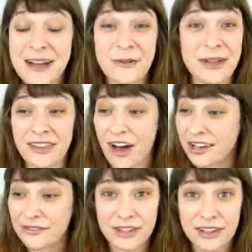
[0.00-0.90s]
with
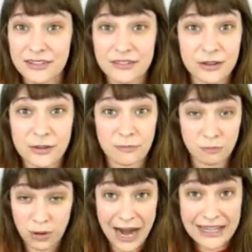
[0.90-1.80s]
all of the new
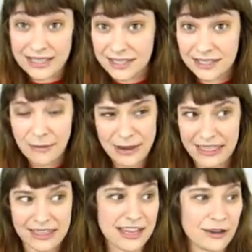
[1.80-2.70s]
press, I mean,
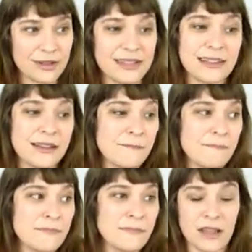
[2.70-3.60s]
I think it was